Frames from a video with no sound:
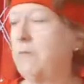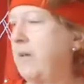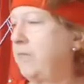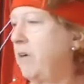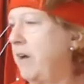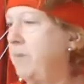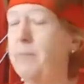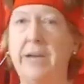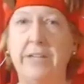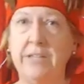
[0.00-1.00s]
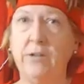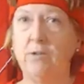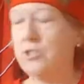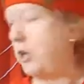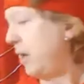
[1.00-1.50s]
from Black Friday, but I did
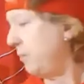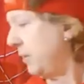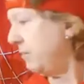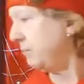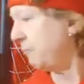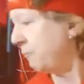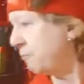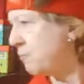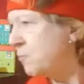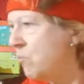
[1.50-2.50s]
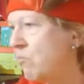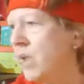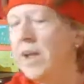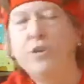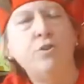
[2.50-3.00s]
go shopping.
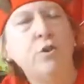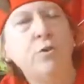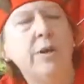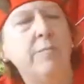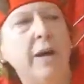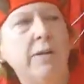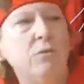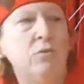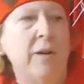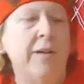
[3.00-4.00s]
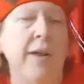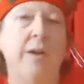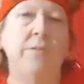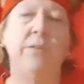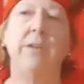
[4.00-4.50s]
And you know, at Michael's right
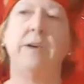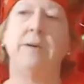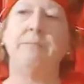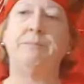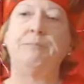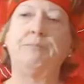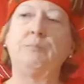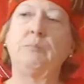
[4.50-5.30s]
now, the... um